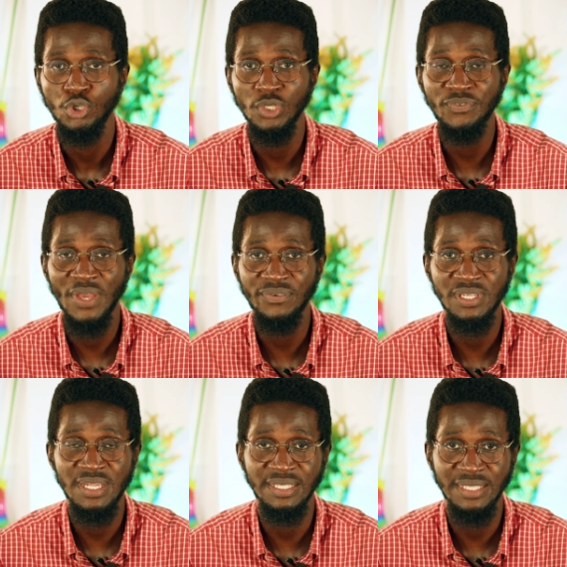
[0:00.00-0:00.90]
So if you have
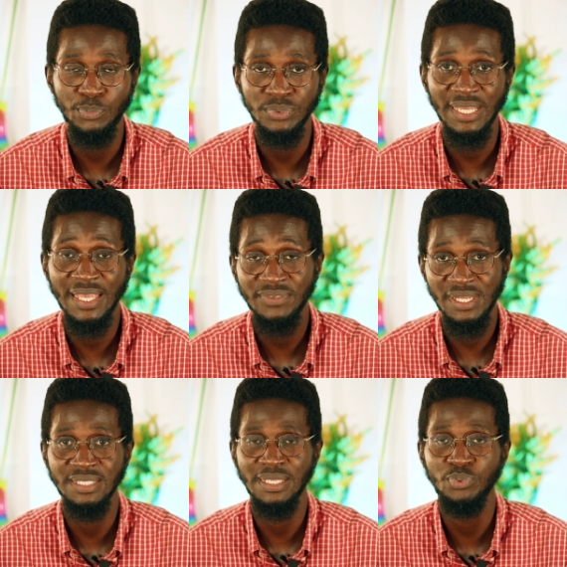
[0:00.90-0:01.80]
three examples, I gave
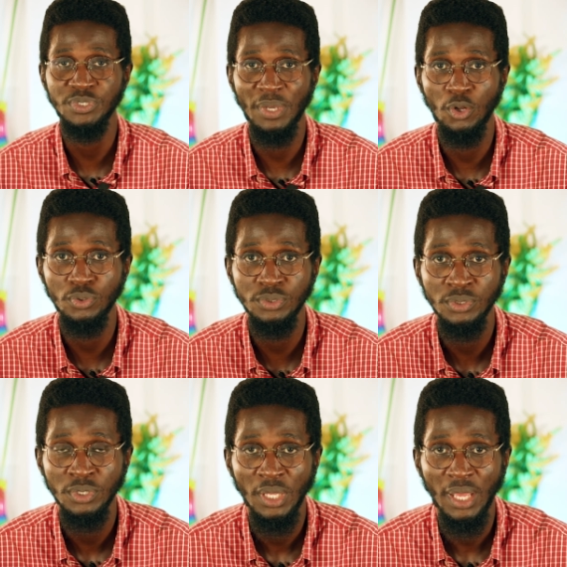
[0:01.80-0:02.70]
three examples in my
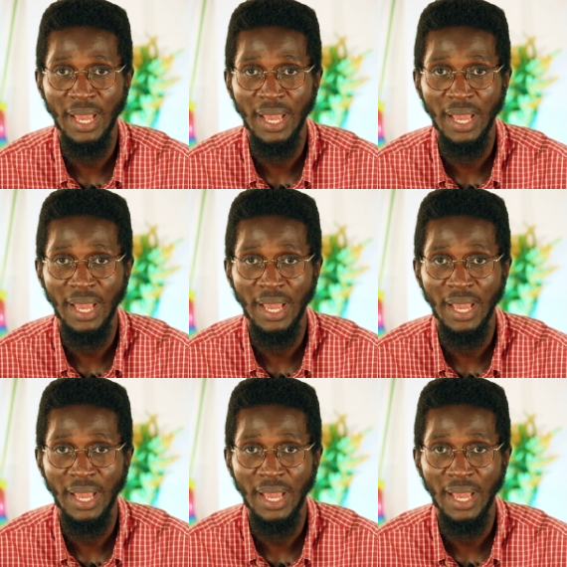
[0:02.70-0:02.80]
own